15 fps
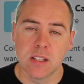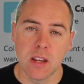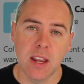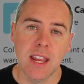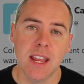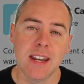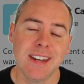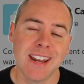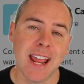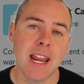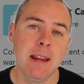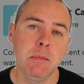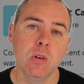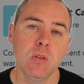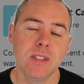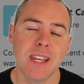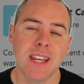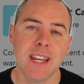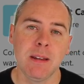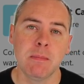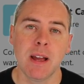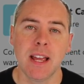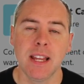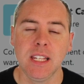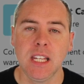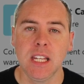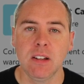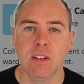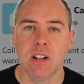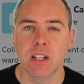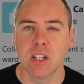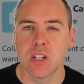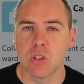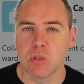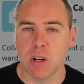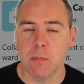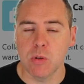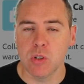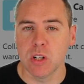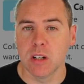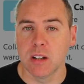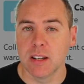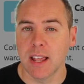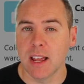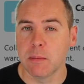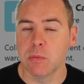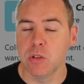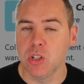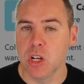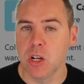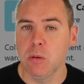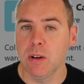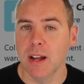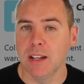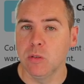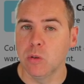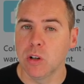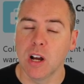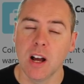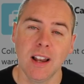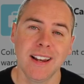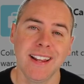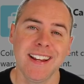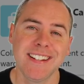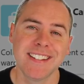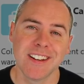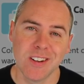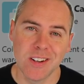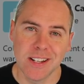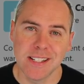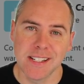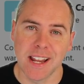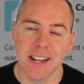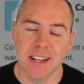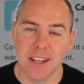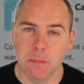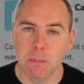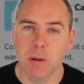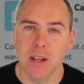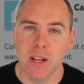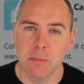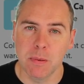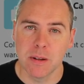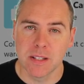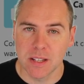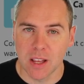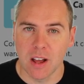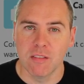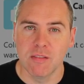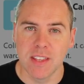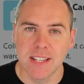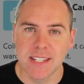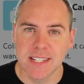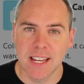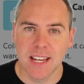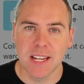So here, name your team and give it a description that helps you and your colleagues understand the purpose of this